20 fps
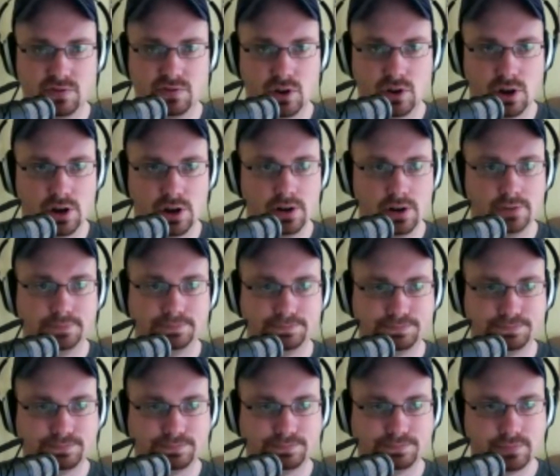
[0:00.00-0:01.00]
far.
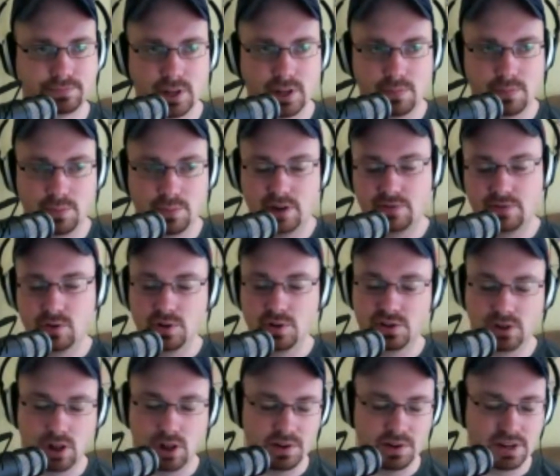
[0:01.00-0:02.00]
But Taylor, of course,
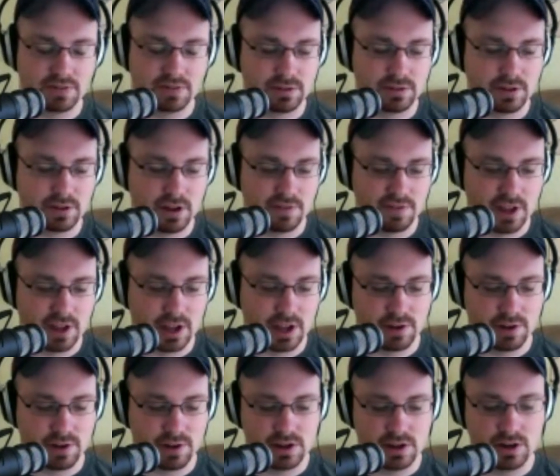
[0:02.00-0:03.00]
you'll always have to
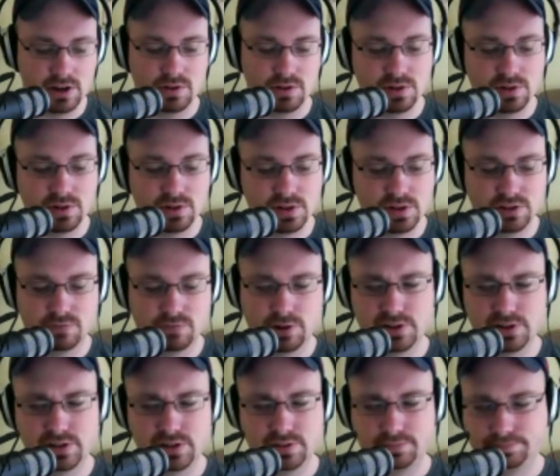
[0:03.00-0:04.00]
evaluate, your
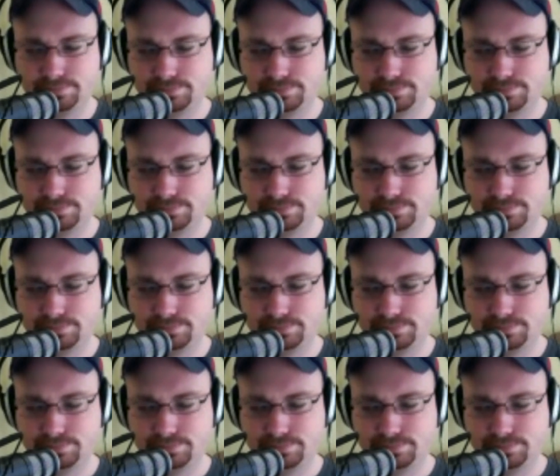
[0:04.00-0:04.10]
situation.